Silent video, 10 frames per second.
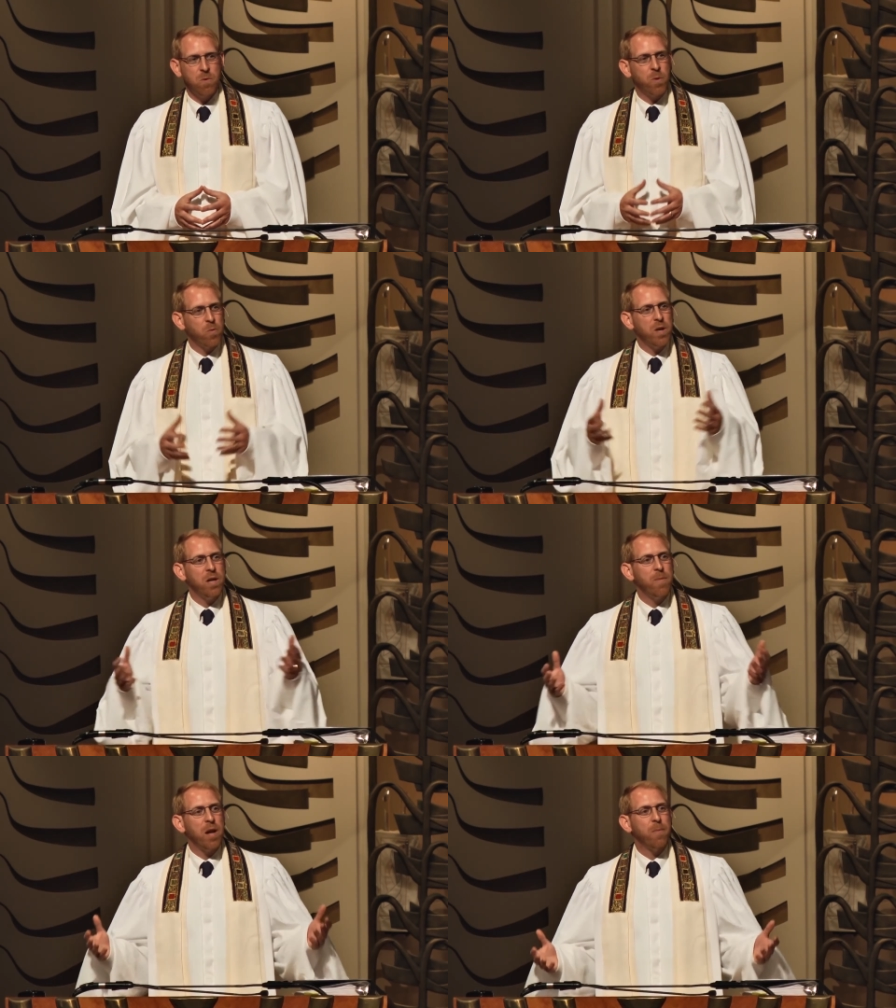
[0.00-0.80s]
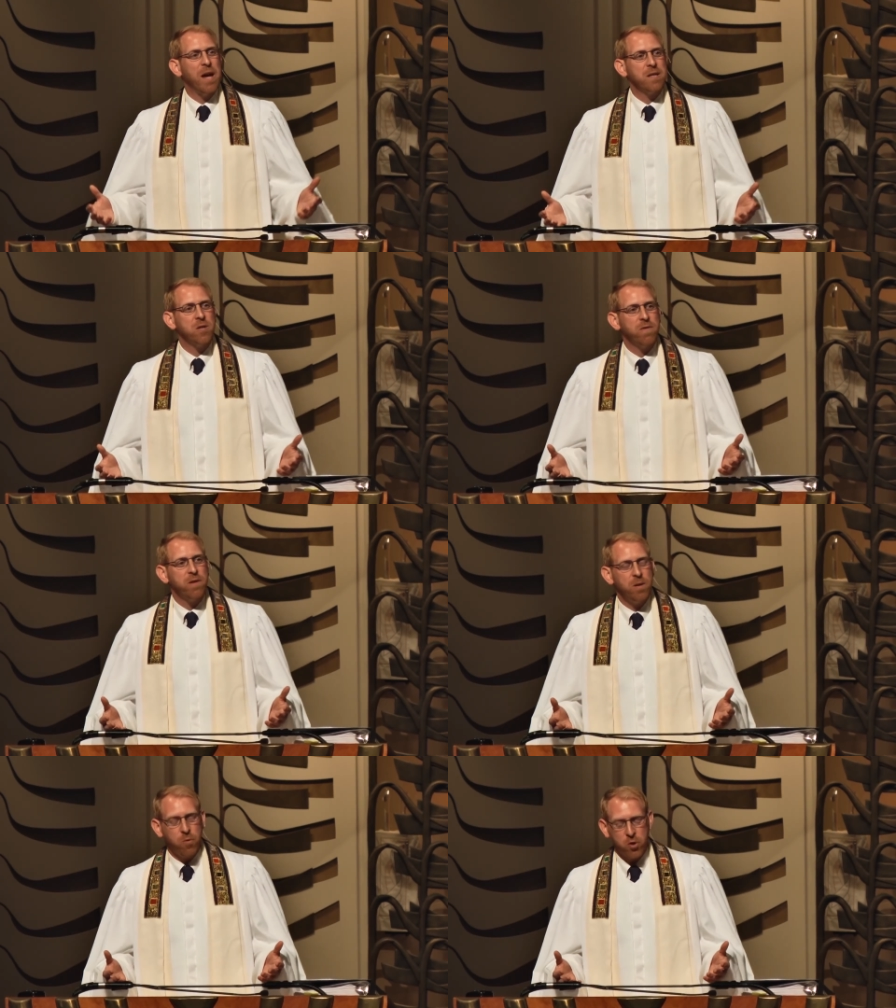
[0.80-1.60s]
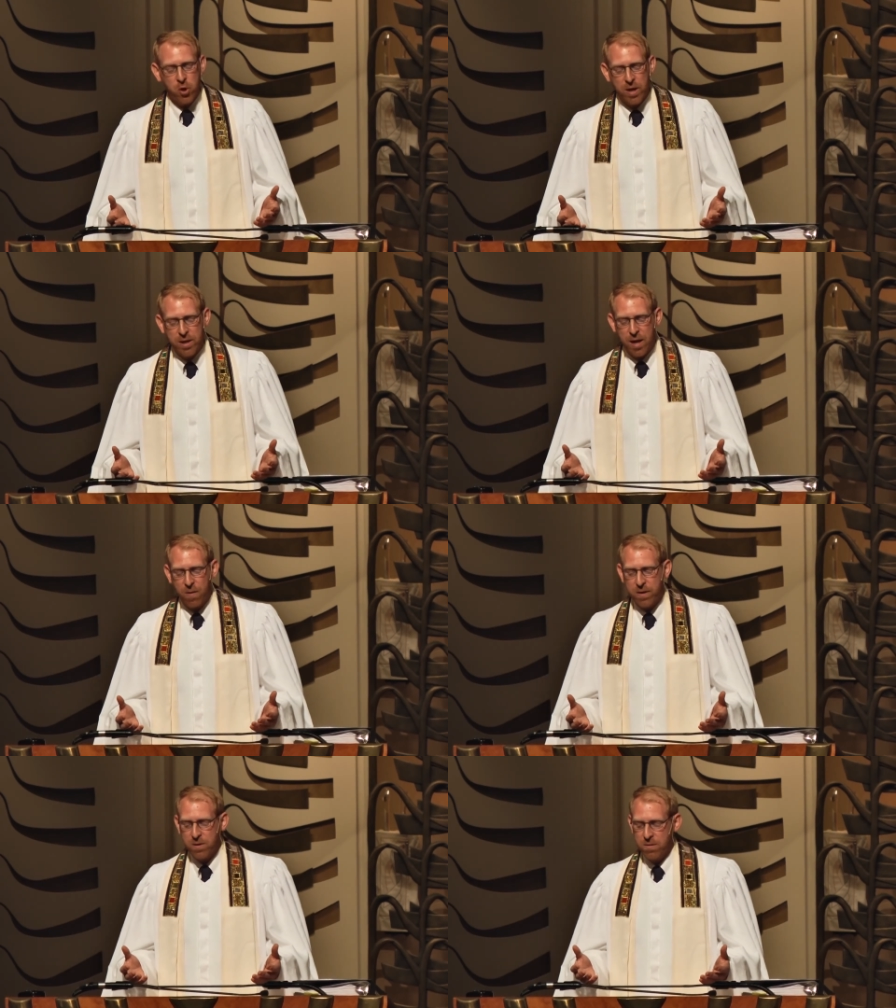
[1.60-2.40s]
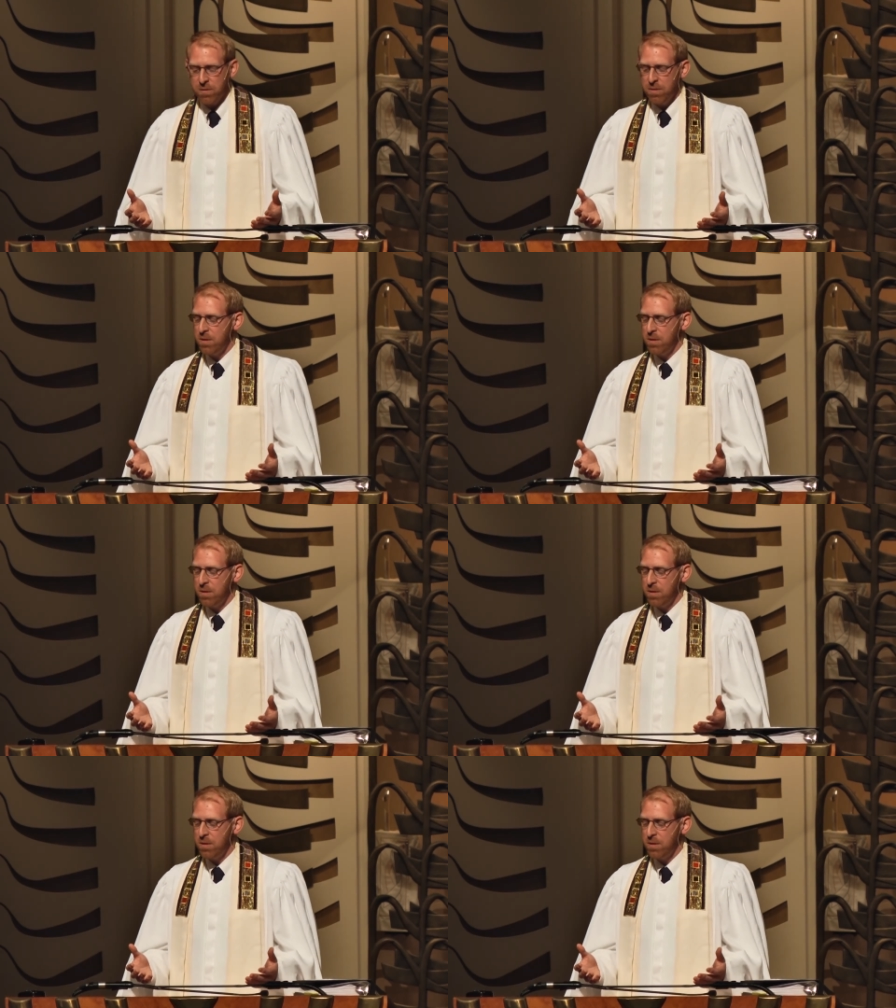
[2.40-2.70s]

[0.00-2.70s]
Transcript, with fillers: Will we read about a masterfully portrayed character?